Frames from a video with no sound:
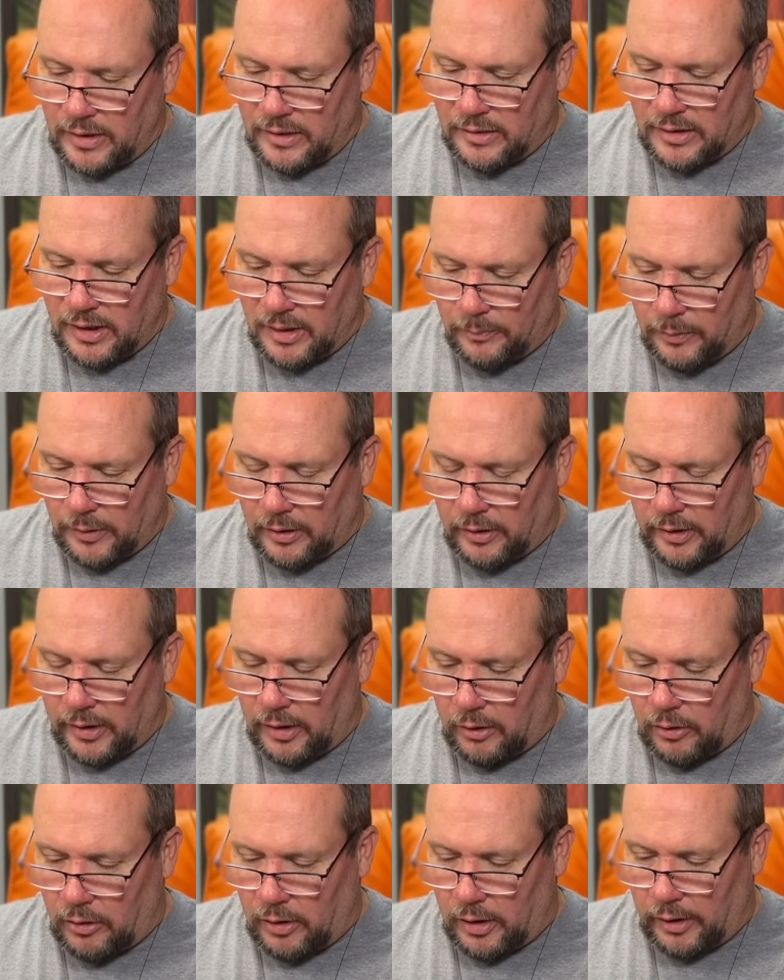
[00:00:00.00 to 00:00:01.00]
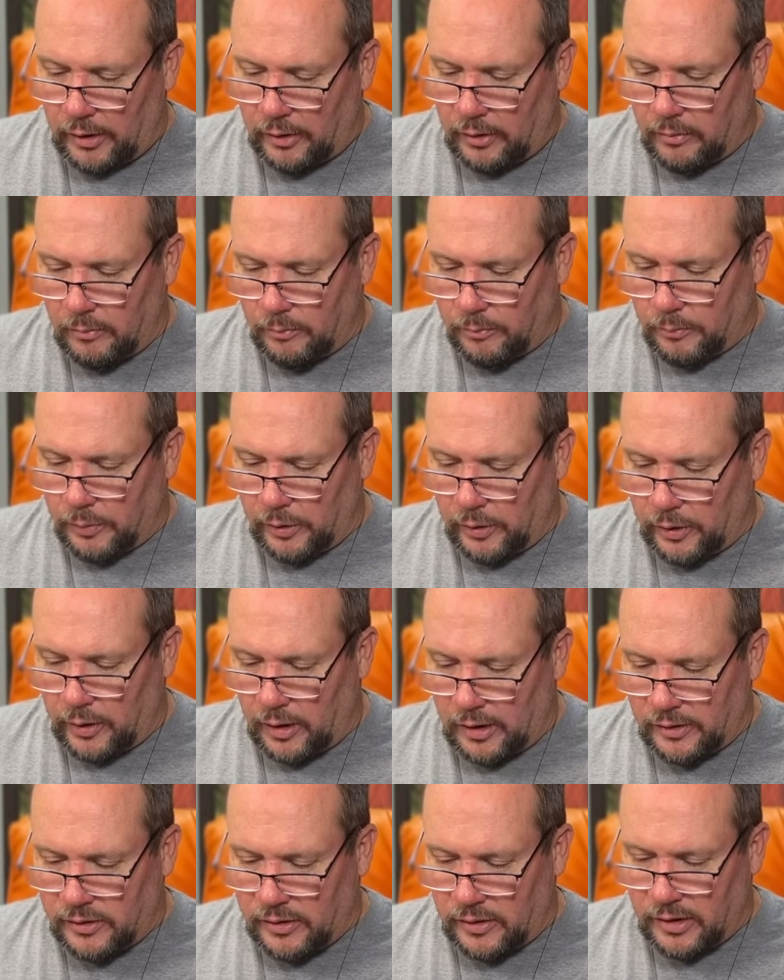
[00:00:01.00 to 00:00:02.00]
Typically on
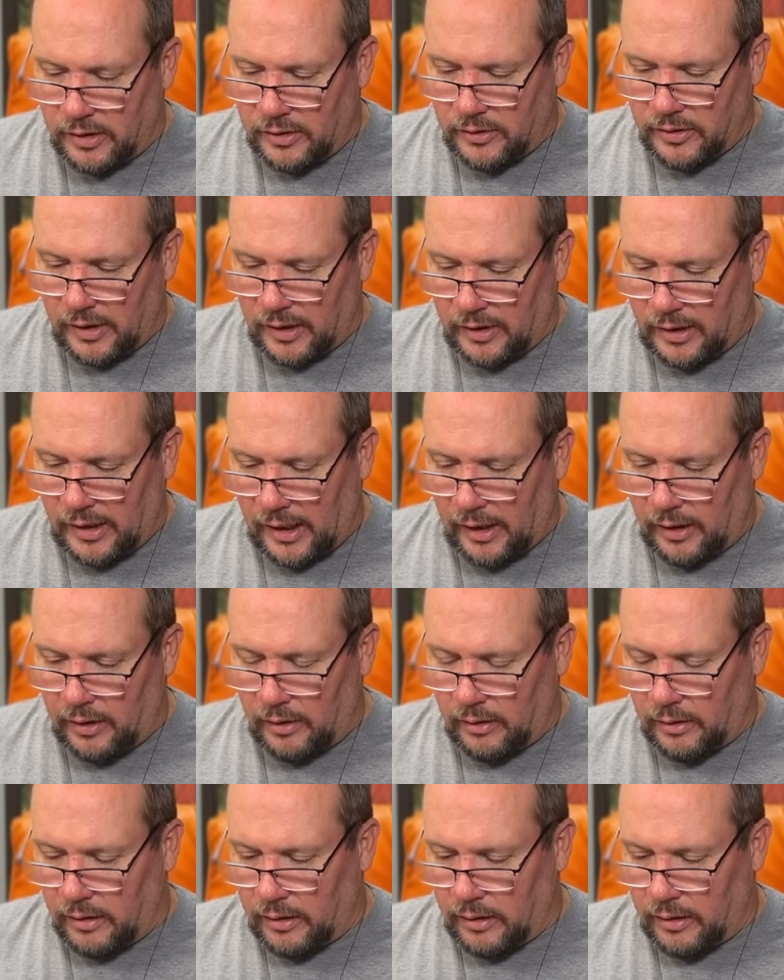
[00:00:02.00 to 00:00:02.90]
perdigons and things like that,